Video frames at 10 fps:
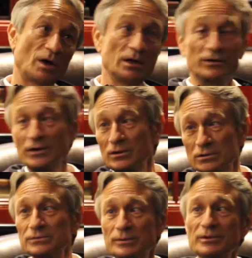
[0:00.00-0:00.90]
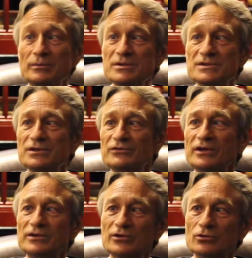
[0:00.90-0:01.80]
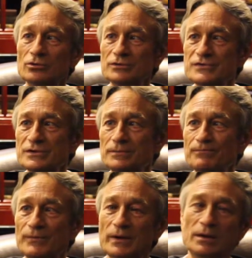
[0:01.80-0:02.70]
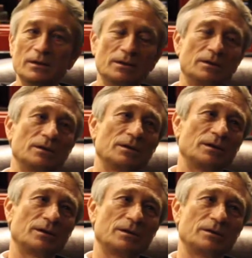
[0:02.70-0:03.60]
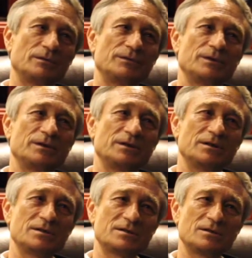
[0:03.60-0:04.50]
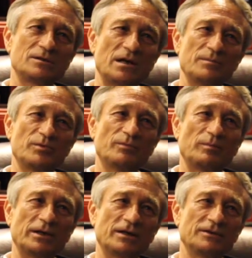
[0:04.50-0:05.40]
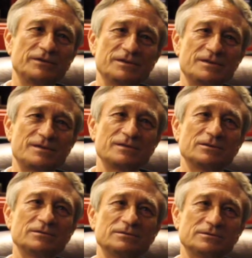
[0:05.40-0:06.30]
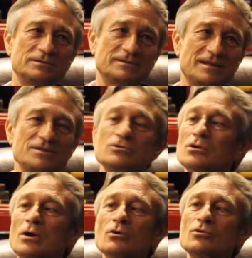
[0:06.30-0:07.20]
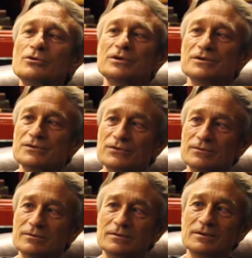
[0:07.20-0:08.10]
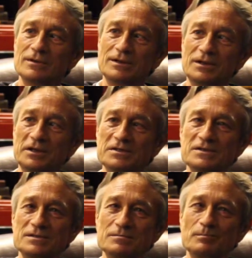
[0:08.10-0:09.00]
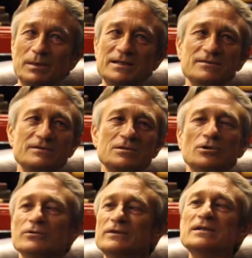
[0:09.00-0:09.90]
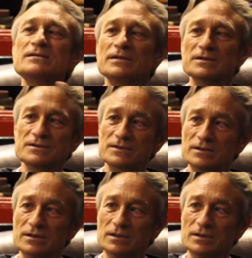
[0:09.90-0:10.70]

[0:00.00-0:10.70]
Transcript: I like to, I mean, I must say that Tendai is a, um, uh, he is the type of player that he still doesn't know how good he is. He has plays with a lot of instincts.